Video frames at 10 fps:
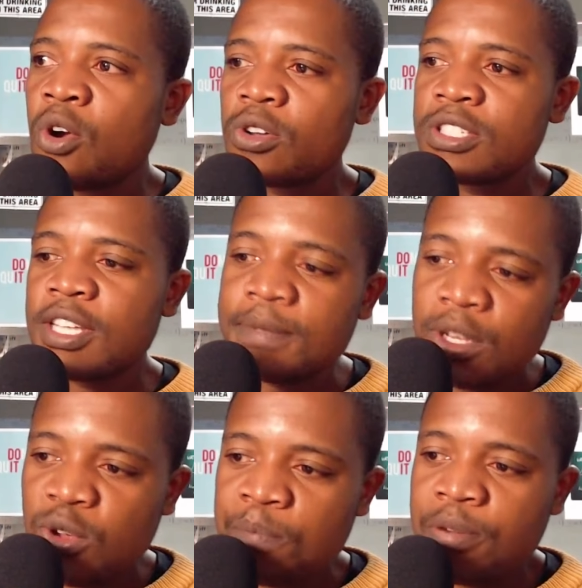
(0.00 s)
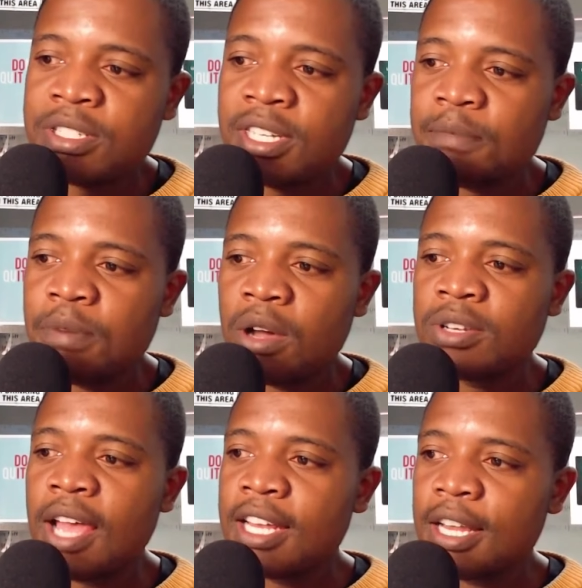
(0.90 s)
concepts that you're passionate
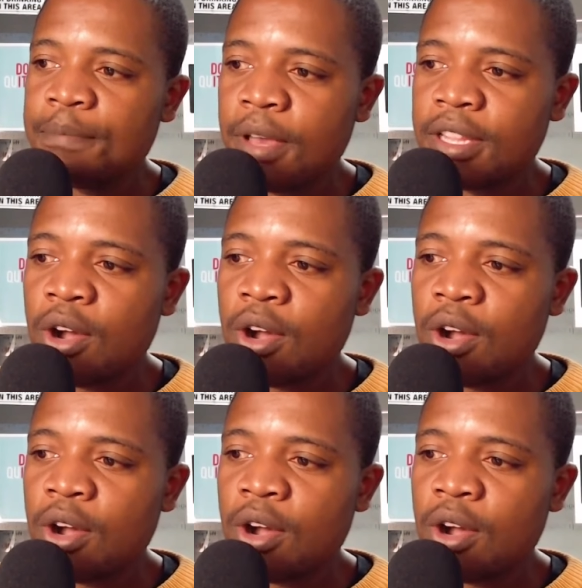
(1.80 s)
about end up being